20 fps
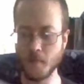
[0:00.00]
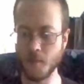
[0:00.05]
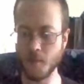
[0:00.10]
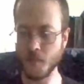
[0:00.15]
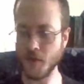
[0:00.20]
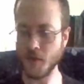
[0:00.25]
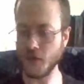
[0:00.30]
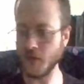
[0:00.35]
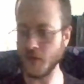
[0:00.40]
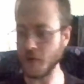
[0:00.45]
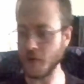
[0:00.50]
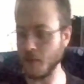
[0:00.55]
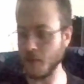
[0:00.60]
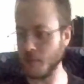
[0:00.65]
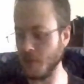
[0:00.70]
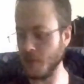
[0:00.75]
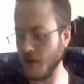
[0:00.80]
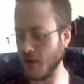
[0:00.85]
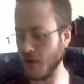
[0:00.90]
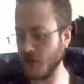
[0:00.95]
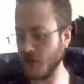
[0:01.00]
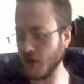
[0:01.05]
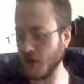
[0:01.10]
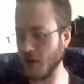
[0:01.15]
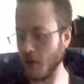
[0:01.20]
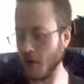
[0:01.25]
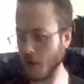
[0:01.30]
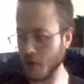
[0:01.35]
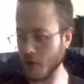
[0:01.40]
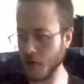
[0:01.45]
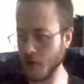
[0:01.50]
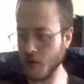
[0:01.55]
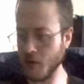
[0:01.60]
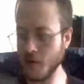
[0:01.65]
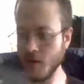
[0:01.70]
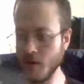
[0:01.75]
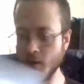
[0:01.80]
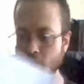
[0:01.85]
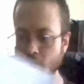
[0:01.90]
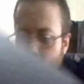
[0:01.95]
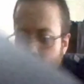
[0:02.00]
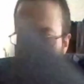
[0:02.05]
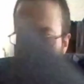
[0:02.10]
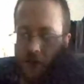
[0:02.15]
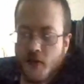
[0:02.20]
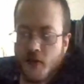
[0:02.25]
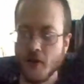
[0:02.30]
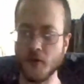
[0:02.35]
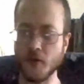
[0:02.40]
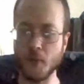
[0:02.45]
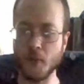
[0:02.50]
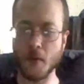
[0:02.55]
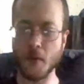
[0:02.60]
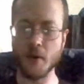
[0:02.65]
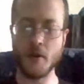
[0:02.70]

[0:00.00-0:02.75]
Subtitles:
So nice and hard. That sounds wrong.